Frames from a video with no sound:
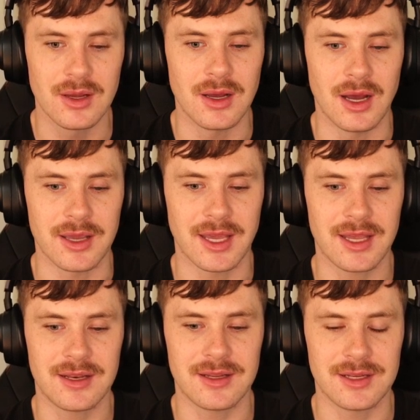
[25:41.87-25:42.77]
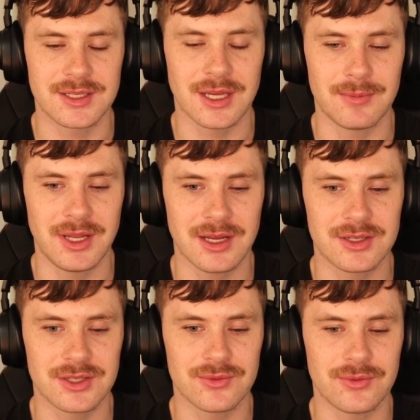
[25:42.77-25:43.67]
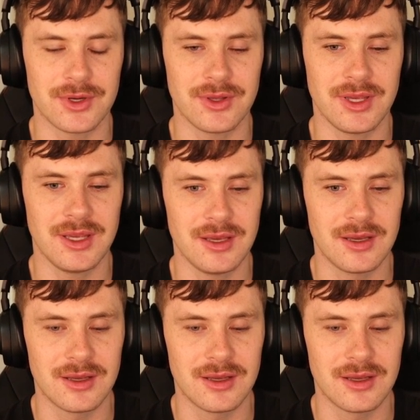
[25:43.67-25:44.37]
Again, Insomniac just really